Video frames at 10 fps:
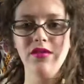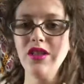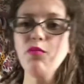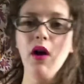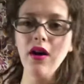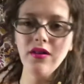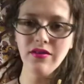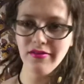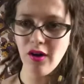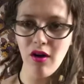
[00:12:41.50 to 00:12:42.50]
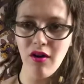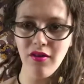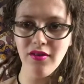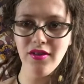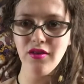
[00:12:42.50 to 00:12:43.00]
This part of the
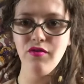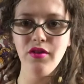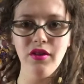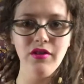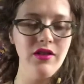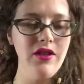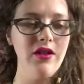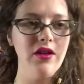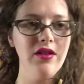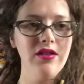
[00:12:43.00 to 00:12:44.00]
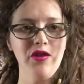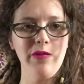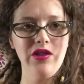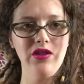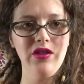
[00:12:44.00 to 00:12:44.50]
haul is for y'all tea nerds,
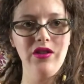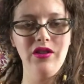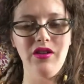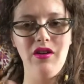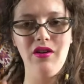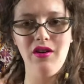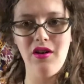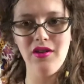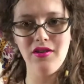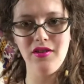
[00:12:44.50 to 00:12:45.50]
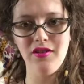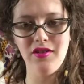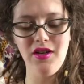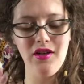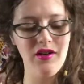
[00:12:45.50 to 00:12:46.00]
especially y'all Austin
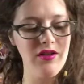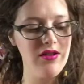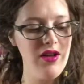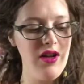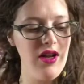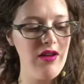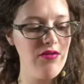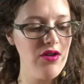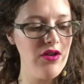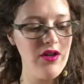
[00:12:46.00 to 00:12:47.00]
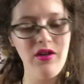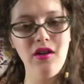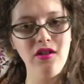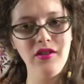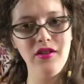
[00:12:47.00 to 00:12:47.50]
tea nerds. If you're in
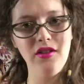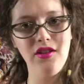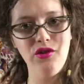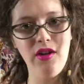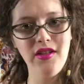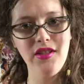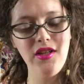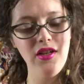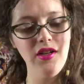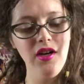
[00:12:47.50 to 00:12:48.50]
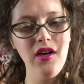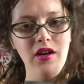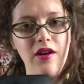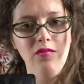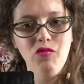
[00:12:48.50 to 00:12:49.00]
Austin and you like tea,
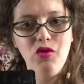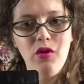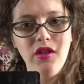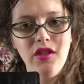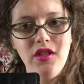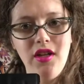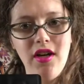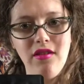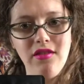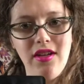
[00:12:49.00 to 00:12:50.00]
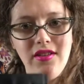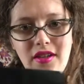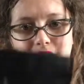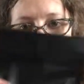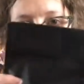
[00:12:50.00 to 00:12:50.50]
Guan Yin Tea House has
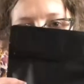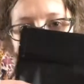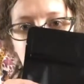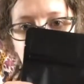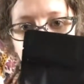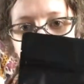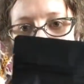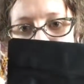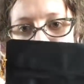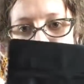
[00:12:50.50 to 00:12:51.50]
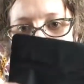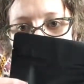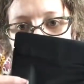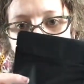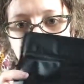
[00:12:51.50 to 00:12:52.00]
8 Immortals back in stock, and I
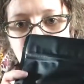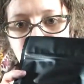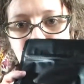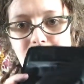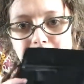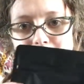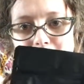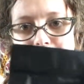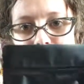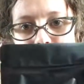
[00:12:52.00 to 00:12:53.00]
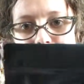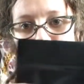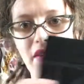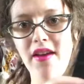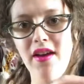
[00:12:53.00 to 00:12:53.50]
got 2 ounces, and
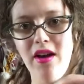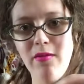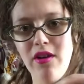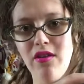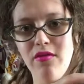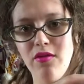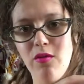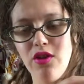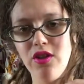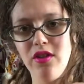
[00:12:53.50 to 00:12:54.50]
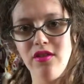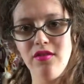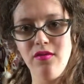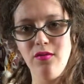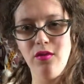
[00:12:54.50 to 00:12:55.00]
Abigail, if you're watching
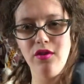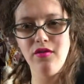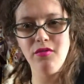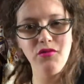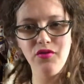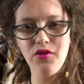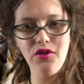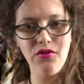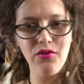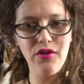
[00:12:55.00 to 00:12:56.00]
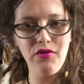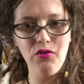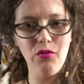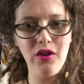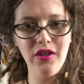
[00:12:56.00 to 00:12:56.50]
this, one of them's for you if
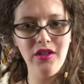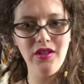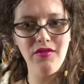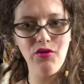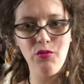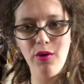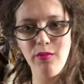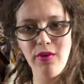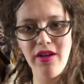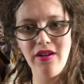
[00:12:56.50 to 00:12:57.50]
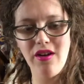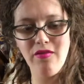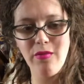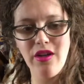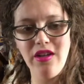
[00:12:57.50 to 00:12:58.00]
you want it, if you want to buy it
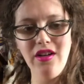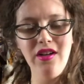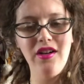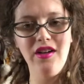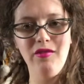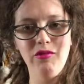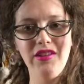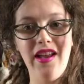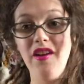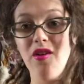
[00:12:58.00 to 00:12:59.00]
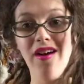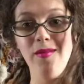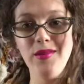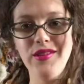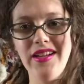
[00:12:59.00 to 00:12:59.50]
off me, because I didn't know how
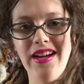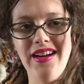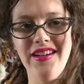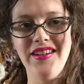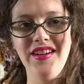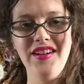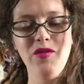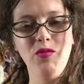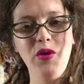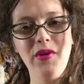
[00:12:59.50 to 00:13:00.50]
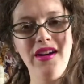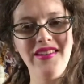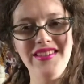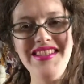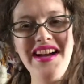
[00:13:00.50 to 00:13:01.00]
much they had. We were
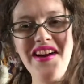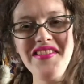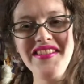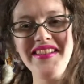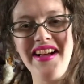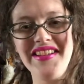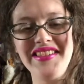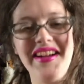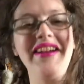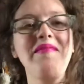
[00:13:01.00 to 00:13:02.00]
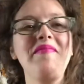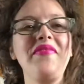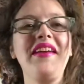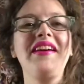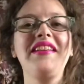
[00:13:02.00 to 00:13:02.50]
at the tea house last time,
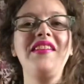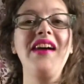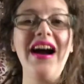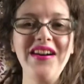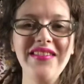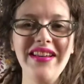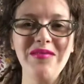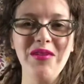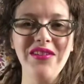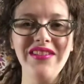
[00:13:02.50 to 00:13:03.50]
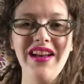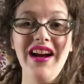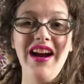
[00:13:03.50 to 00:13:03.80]
and they were out of 8 Immortals.